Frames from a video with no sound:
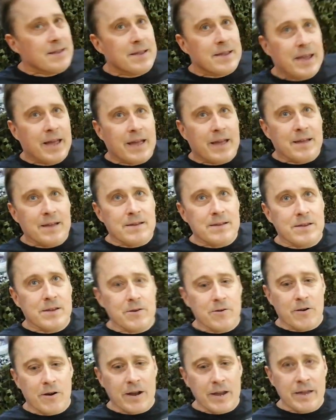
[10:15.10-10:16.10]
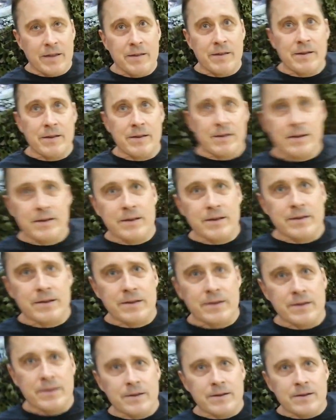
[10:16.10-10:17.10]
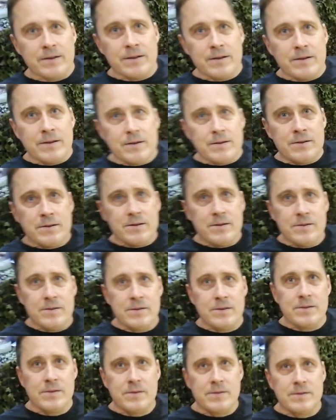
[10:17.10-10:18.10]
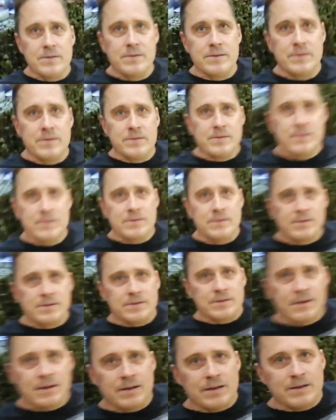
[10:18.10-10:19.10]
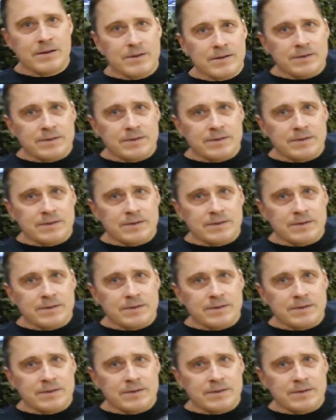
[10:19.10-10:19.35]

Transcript: Yeah. You alright? Yeah, getting along. Just glad to have a little lie in this